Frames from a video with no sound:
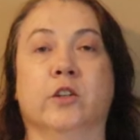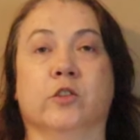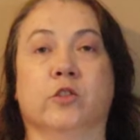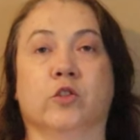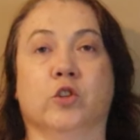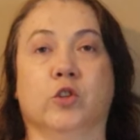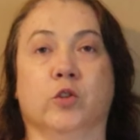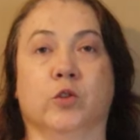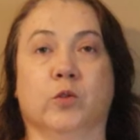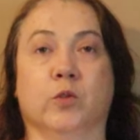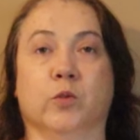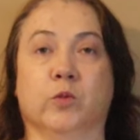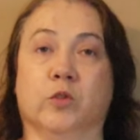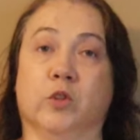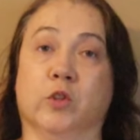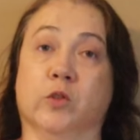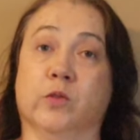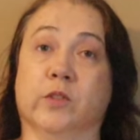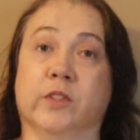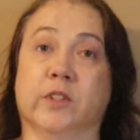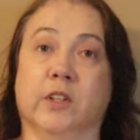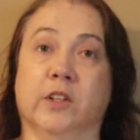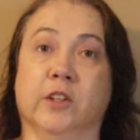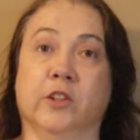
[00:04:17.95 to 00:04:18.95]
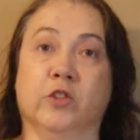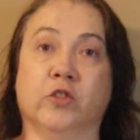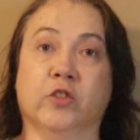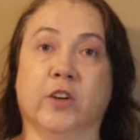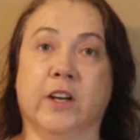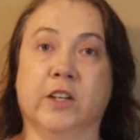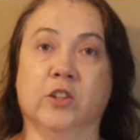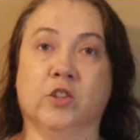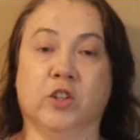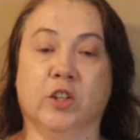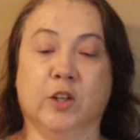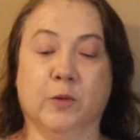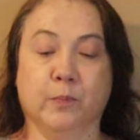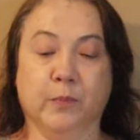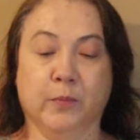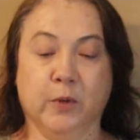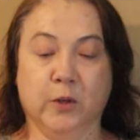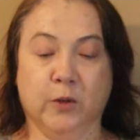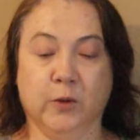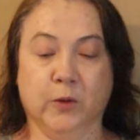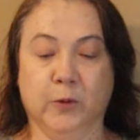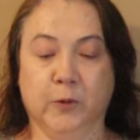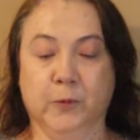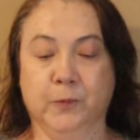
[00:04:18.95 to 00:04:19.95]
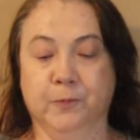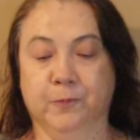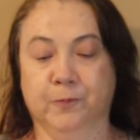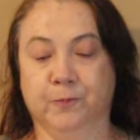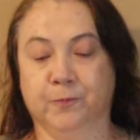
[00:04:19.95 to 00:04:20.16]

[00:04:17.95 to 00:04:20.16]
to use in a dry shampoo.